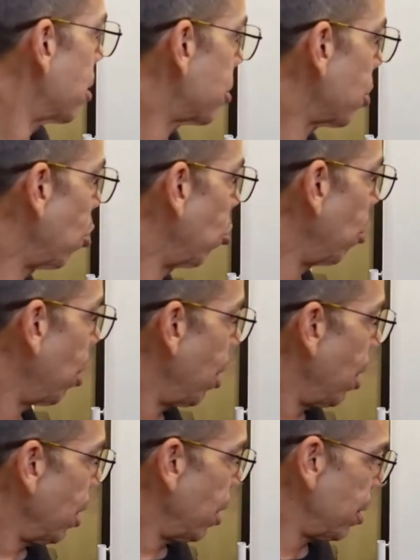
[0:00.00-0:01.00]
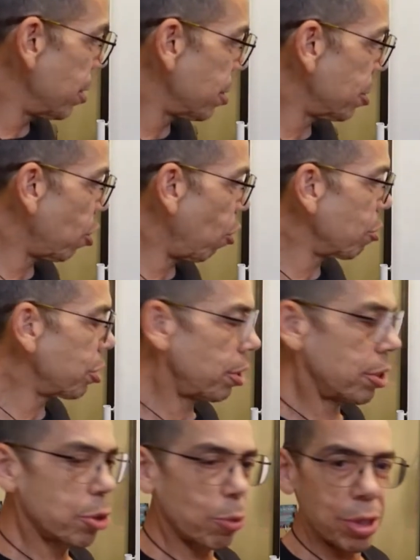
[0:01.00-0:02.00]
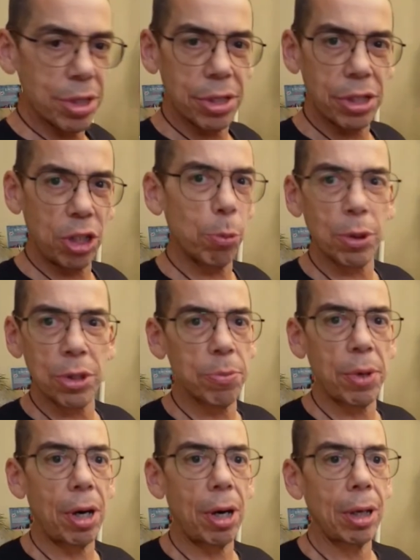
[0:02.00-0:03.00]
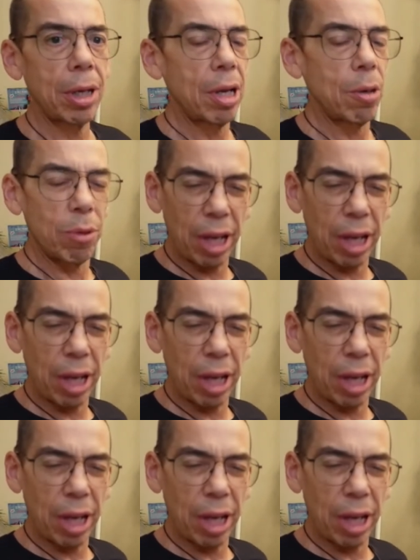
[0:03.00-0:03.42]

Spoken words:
So his dosage was super small.